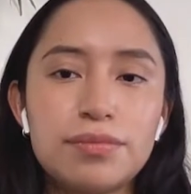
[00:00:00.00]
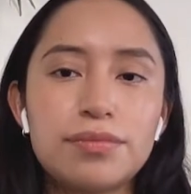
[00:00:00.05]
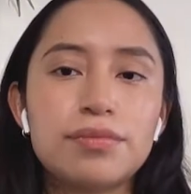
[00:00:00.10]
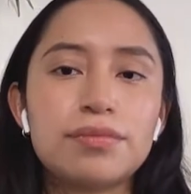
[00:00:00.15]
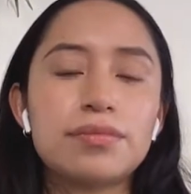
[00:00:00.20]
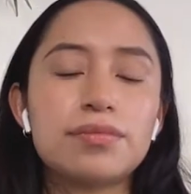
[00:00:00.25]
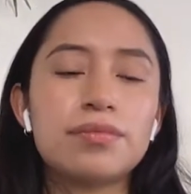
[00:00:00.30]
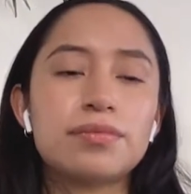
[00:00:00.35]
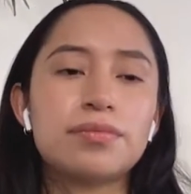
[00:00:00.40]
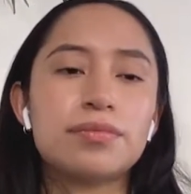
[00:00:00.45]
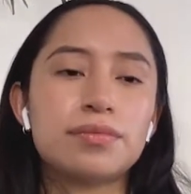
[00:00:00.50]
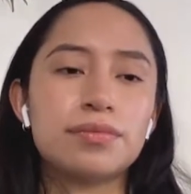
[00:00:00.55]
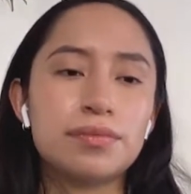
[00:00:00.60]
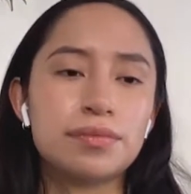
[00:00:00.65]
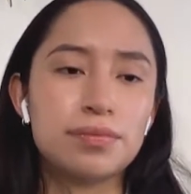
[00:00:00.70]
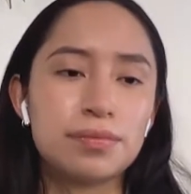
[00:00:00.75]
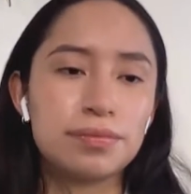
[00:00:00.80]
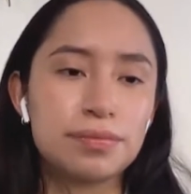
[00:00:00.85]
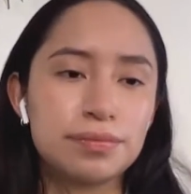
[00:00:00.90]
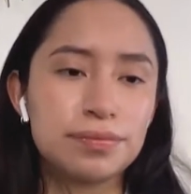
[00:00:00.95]

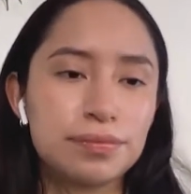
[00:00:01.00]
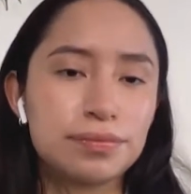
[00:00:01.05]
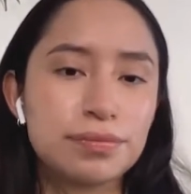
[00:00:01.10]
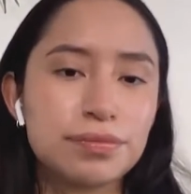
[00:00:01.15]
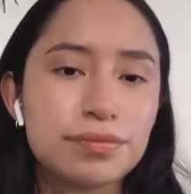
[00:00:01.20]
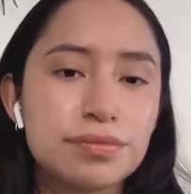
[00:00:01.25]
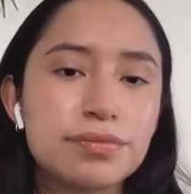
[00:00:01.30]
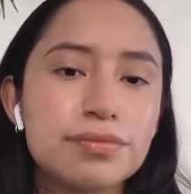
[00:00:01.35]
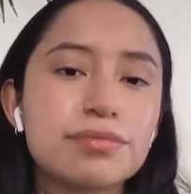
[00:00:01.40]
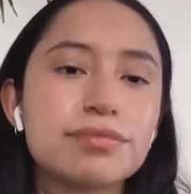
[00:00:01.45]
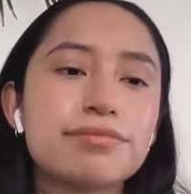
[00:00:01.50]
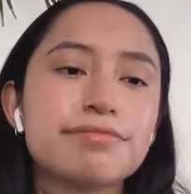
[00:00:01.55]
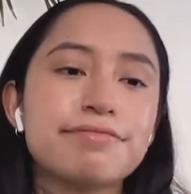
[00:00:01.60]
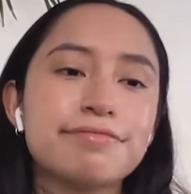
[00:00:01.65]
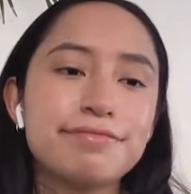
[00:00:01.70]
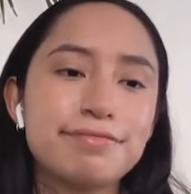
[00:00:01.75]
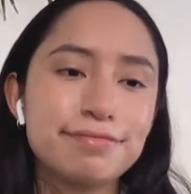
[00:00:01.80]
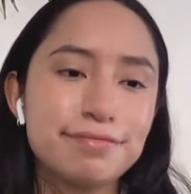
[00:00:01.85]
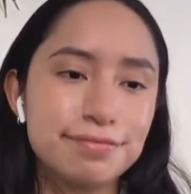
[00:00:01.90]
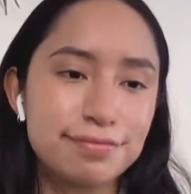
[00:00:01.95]

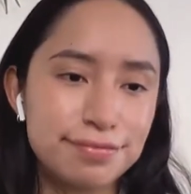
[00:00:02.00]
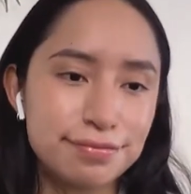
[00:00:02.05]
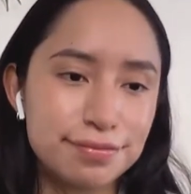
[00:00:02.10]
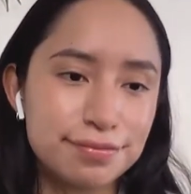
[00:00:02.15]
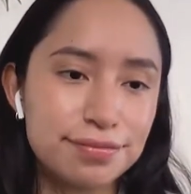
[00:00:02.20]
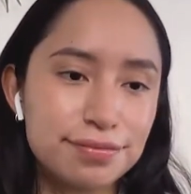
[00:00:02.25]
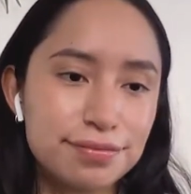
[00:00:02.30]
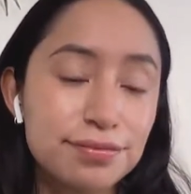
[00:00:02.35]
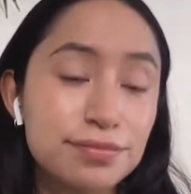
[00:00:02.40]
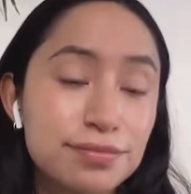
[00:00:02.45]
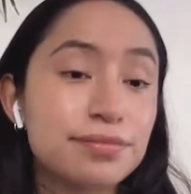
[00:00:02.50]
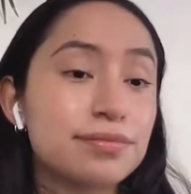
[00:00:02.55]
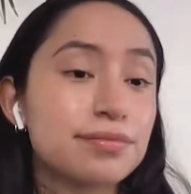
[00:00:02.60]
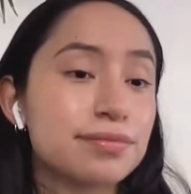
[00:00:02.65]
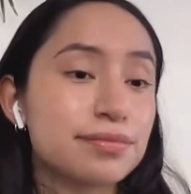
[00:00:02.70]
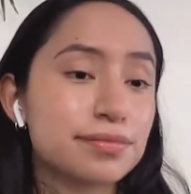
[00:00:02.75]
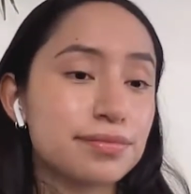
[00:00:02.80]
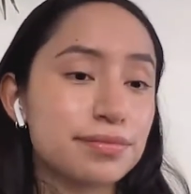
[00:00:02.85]
(not speaking)